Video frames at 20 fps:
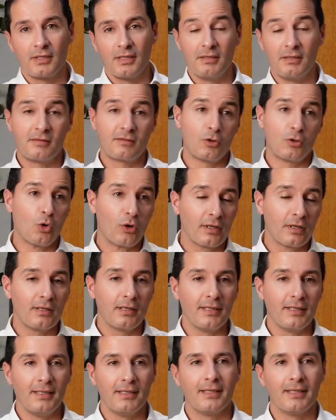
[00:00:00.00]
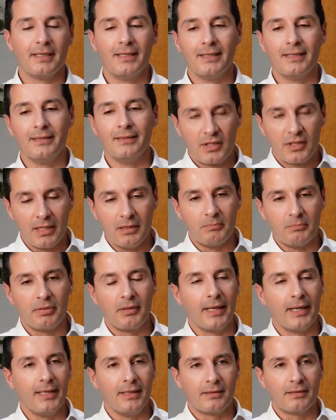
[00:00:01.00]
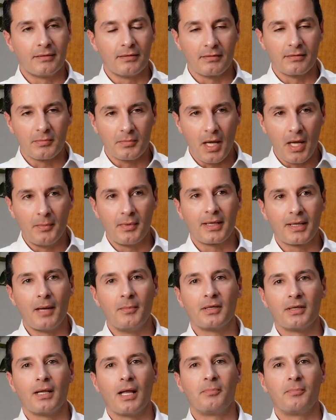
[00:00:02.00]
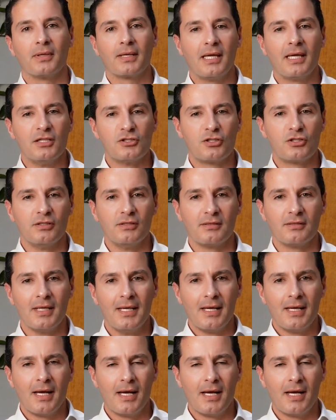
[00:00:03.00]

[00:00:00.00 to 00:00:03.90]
historically in tin plate as chemical applications,